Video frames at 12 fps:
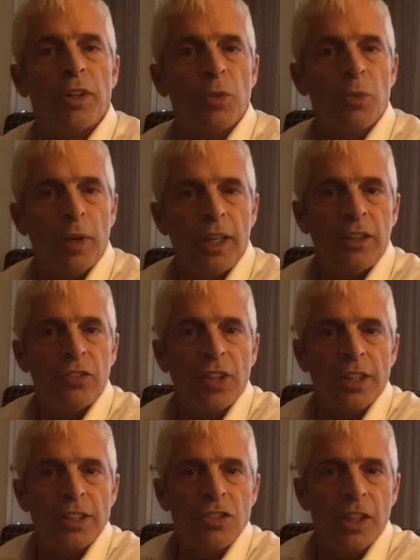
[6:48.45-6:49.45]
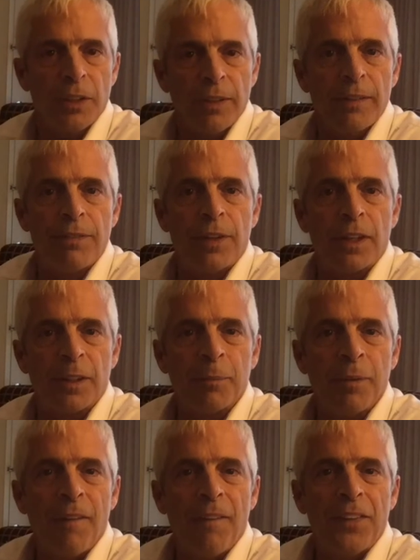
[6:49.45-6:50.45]
and raised on a dairy
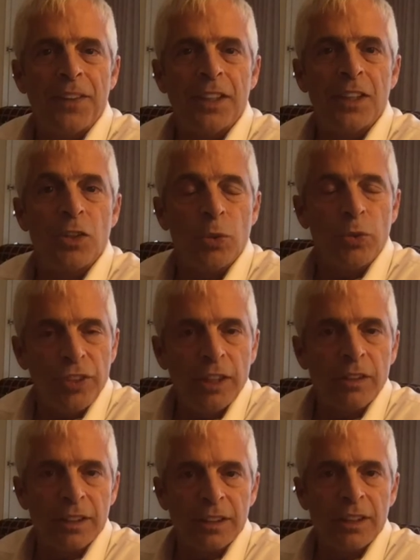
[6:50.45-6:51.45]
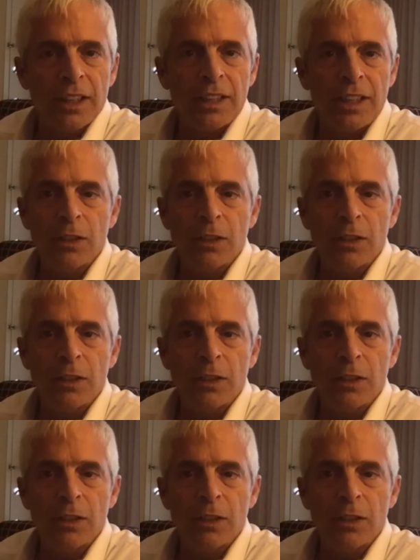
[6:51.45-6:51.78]
farm in New Zealand, and he